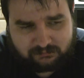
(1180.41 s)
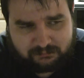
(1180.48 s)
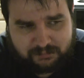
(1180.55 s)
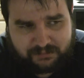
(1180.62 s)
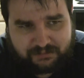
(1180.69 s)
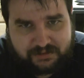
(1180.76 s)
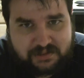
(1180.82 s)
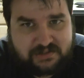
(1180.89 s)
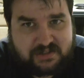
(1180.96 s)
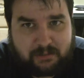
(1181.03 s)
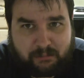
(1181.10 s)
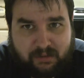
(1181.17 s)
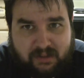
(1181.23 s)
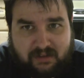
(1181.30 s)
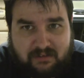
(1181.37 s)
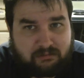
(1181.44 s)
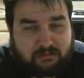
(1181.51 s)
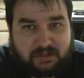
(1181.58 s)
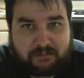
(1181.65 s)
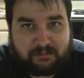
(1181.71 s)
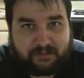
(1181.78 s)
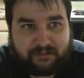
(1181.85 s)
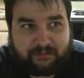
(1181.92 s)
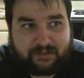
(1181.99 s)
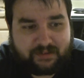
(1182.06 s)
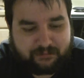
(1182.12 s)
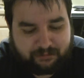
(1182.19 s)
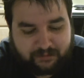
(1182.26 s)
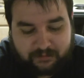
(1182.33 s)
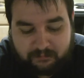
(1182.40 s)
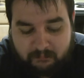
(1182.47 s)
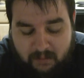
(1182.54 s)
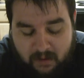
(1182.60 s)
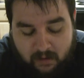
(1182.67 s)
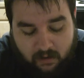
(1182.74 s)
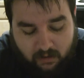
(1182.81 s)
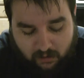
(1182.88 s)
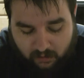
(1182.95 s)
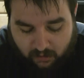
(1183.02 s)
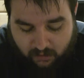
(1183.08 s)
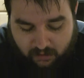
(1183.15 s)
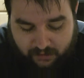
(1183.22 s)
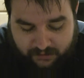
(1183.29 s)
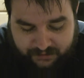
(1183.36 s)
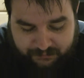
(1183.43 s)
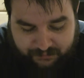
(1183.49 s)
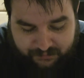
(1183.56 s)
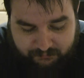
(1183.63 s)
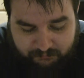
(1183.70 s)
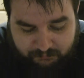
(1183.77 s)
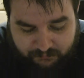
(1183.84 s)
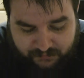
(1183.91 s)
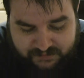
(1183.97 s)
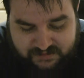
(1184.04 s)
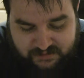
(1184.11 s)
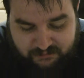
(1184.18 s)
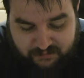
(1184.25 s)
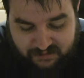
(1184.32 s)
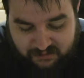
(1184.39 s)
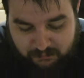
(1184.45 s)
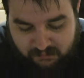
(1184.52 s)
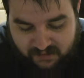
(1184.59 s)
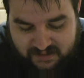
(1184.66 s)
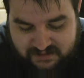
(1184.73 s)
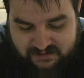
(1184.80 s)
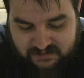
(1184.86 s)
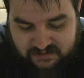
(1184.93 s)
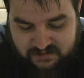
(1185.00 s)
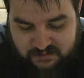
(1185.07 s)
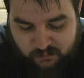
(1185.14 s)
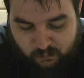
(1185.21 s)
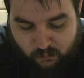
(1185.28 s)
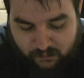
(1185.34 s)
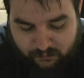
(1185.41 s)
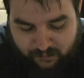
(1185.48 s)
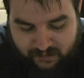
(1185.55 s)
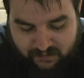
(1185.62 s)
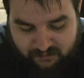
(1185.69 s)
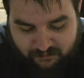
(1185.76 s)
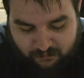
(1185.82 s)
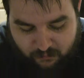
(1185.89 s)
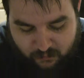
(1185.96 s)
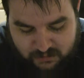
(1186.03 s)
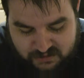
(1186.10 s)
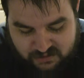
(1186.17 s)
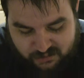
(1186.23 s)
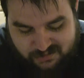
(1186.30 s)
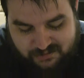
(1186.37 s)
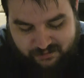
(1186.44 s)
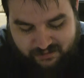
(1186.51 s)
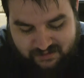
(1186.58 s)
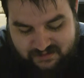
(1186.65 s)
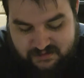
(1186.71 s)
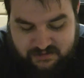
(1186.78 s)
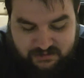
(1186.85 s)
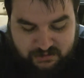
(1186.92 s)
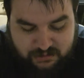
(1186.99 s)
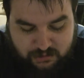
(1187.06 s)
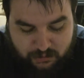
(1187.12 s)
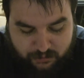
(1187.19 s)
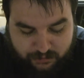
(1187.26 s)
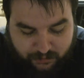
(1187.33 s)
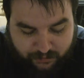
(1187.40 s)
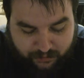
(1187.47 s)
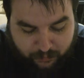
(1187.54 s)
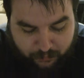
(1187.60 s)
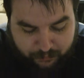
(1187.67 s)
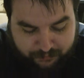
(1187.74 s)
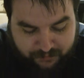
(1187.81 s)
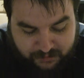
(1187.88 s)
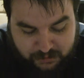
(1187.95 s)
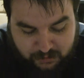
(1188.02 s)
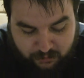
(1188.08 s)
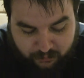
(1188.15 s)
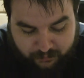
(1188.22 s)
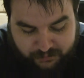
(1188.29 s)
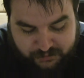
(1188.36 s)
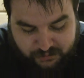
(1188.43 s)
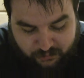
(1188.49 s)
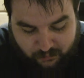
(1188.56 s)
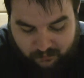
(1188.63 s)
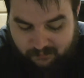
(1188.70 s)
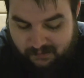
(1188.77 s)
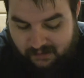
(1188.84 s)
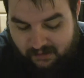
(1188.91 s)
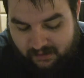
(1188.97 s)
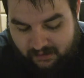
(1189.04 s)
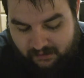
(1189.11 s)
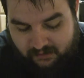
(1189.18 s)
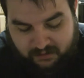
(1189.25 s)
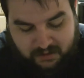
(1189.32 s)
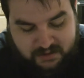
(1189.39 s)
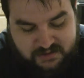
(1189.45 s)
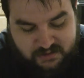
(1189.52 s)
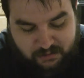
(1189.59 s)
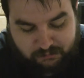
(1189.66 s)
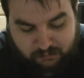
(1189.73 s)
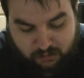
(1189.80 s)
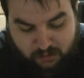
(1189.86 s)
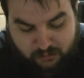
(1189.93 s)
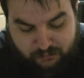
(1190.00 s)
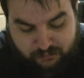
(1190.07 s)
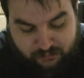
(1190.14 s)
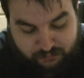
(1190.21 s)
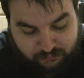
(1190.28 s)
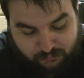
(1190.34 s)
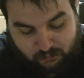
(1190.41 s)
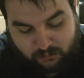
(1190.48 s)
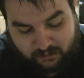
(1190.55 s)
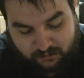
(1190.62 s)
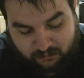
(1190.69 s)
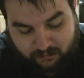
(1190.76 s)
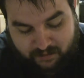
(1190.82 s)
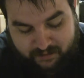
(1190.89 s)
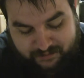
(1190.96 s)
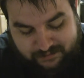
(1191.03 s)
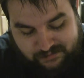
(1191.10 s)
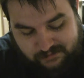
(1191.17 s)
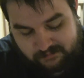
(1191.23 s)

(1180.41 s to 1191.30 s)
pillages something completely different. Anyway, let's see. Vandal Blast is 1 red for sorcery. This is destroy target artifact you don't control, and it has overload for 4 in a red.